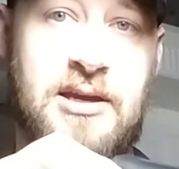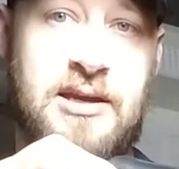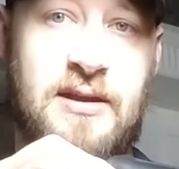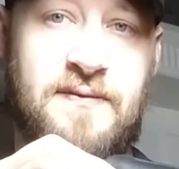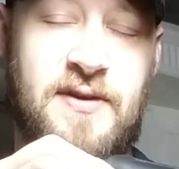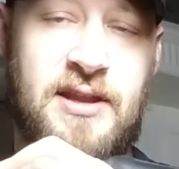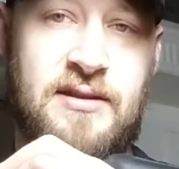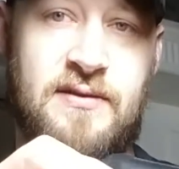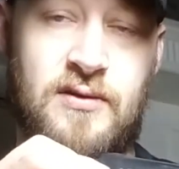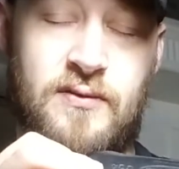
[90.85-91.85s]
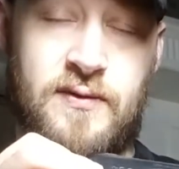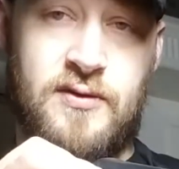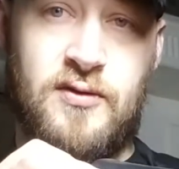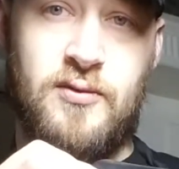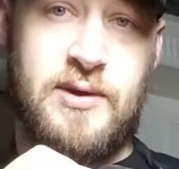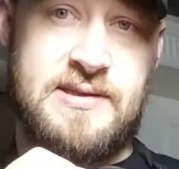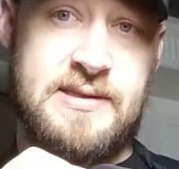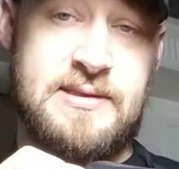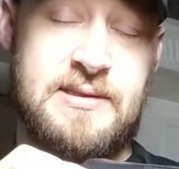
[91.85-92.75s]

can fit into, for two reasons.